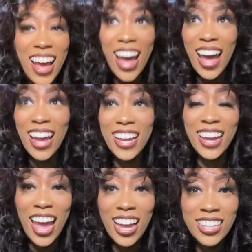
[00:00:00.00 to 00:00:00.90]
I
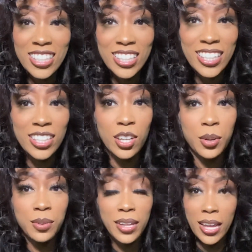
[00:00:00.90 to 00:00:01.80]
actually
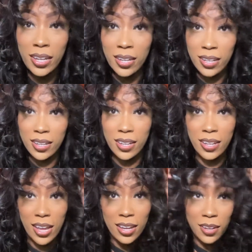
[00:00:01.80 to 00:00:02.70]
don't hate it.
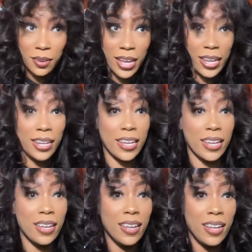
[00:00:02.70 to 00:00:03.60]
I don't hate
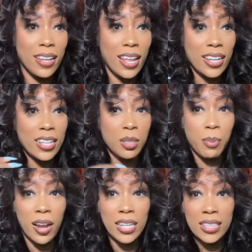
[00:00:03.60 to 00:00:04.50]
it. Like, this
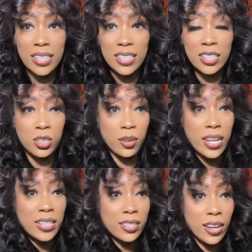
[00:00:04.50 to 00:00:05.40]
part is just
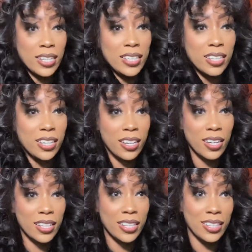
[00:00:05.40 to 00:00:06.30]
straight, so I need to
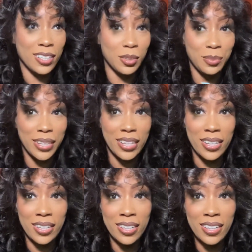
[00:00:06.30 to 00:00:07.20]
curl it a little
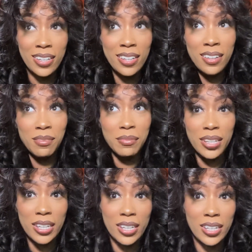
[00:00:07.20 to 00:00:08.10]
bit.
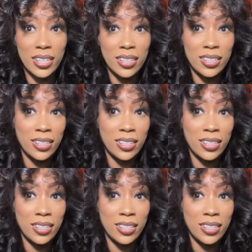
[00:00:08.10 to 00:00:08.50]
But